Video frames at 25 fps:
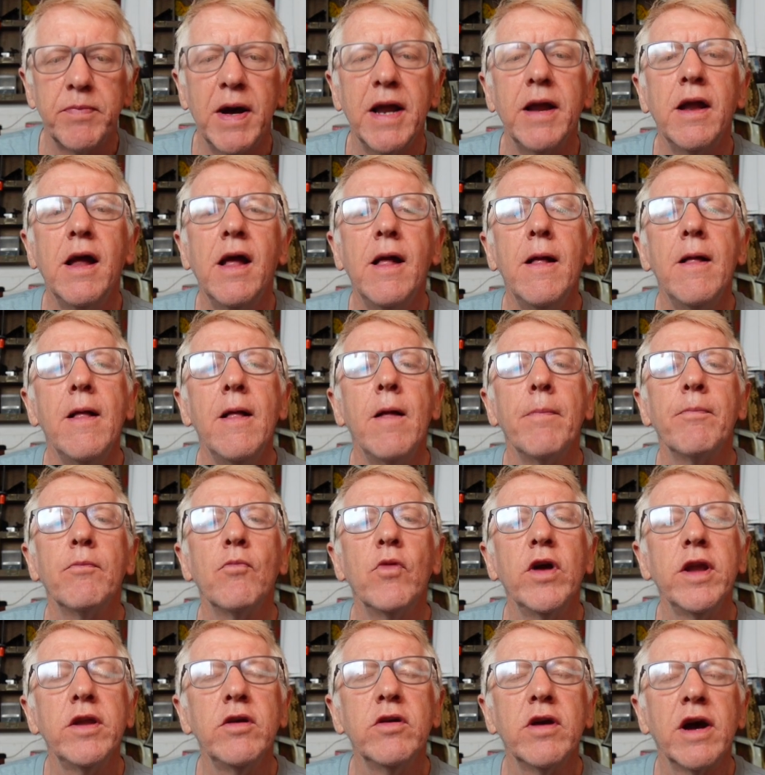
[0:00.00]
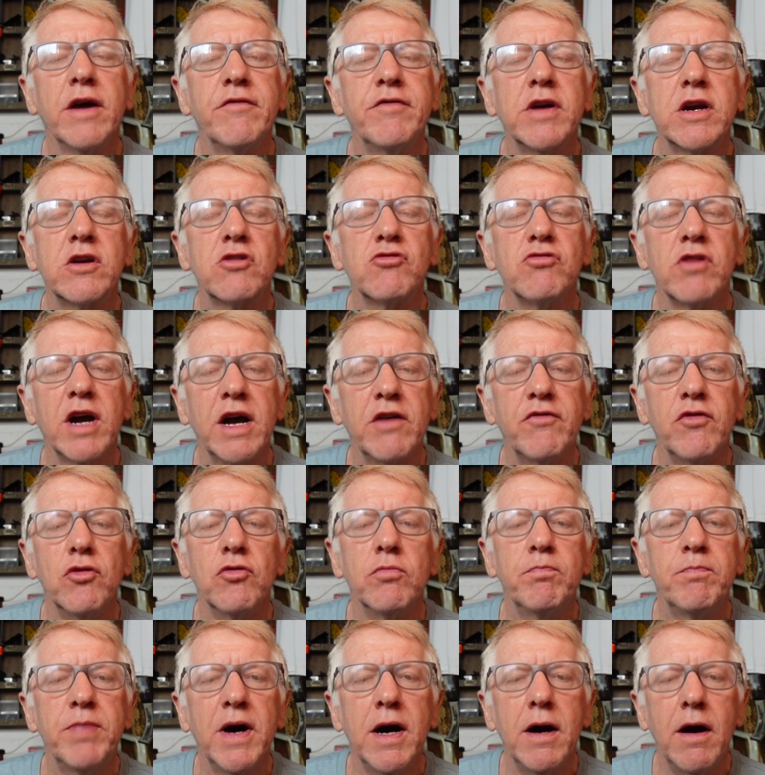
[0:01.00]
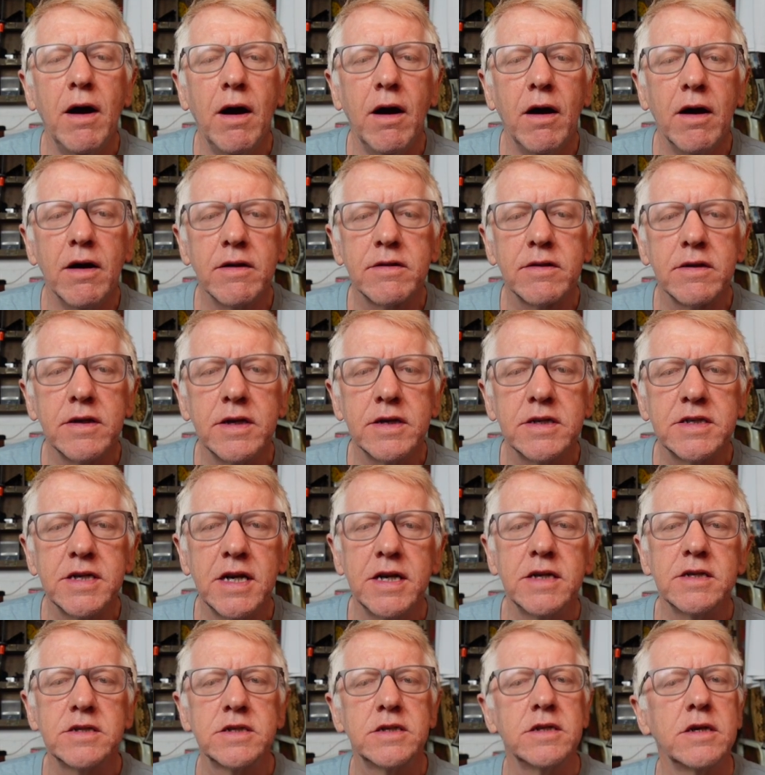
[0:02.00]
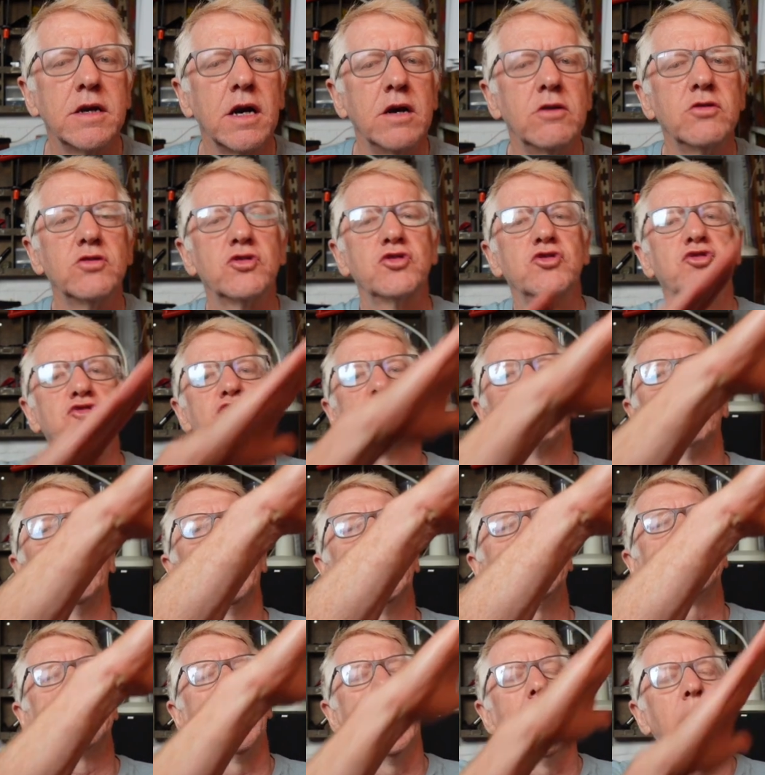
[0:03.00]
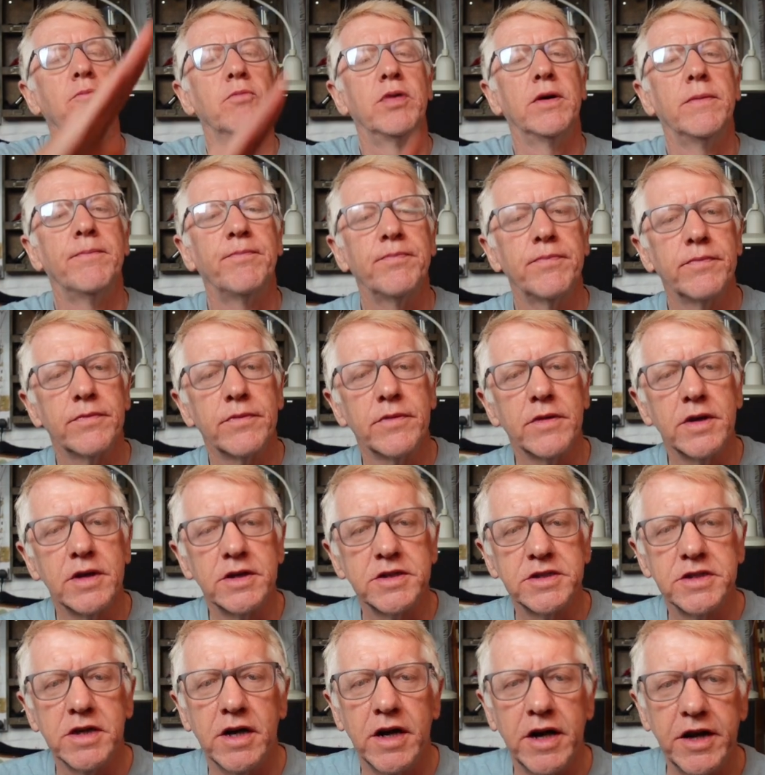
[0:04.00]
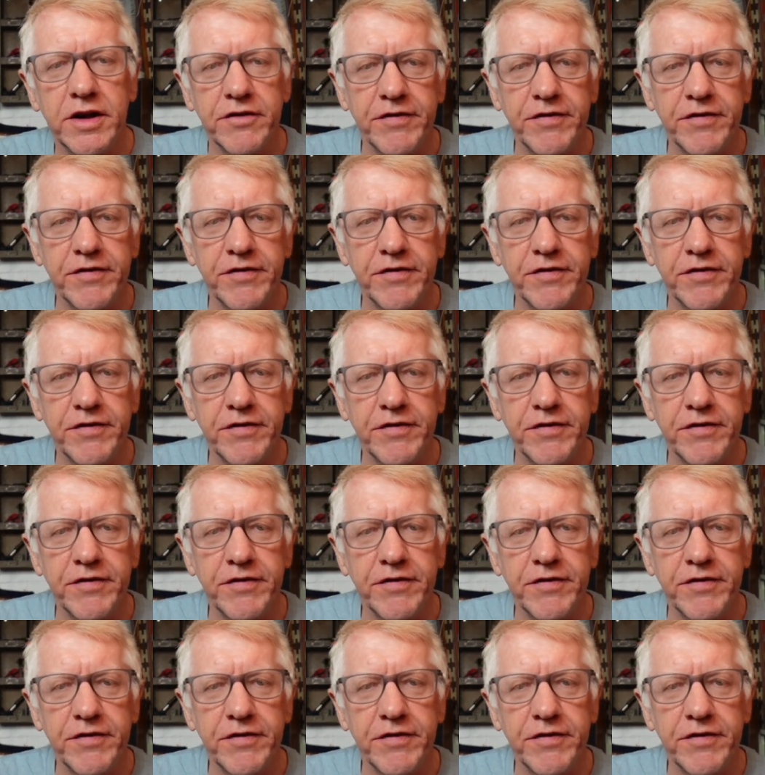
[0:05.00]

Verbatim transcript: But when you have a gravel path, it tends to go straight up the side